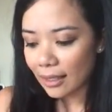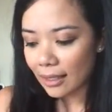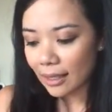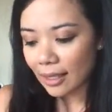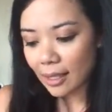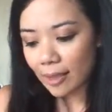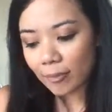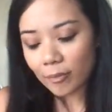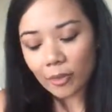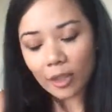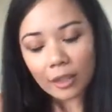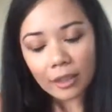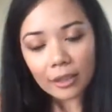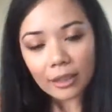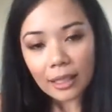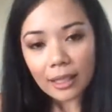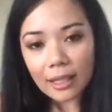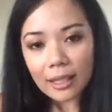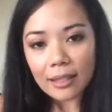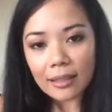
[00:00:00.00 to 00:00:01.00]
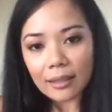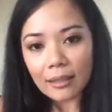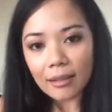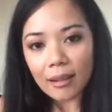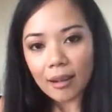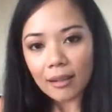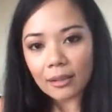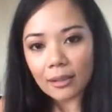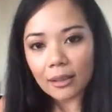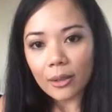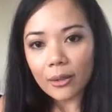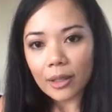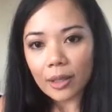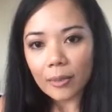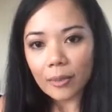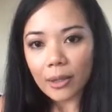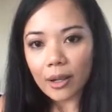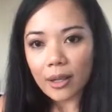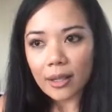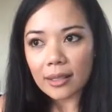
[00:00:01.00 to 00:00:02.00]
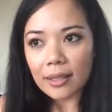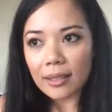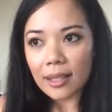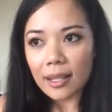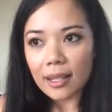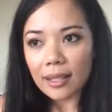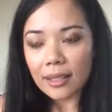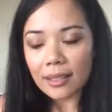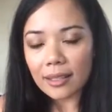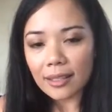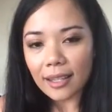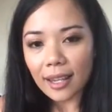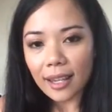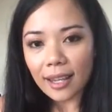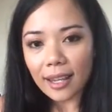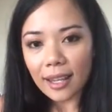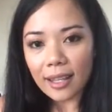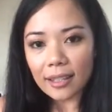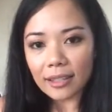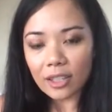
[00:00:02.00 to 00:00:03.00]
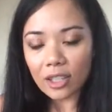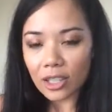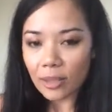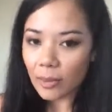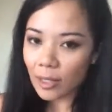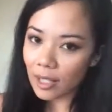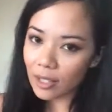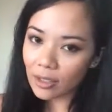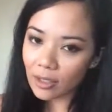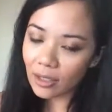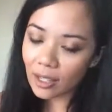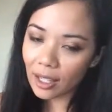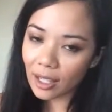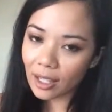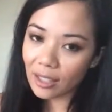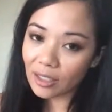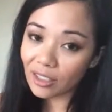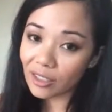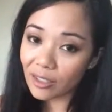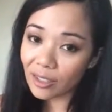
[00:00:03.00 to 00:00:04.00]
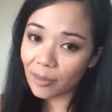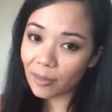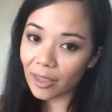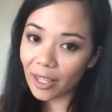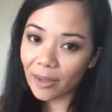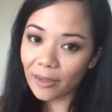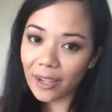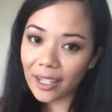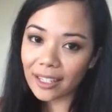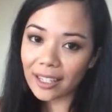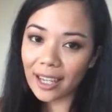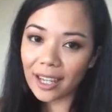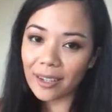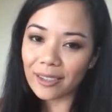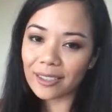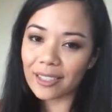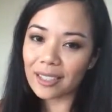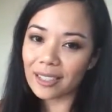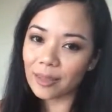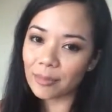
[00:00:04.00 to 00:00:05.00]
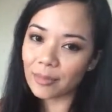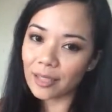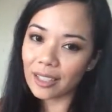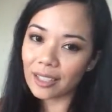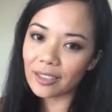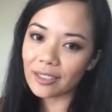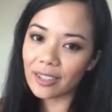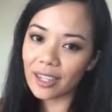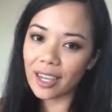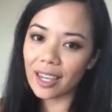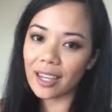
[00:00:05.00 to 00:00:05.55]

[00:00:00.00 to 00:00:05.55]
yeah, learning is an ongoing process, and just because you can't do something right now doesn't mean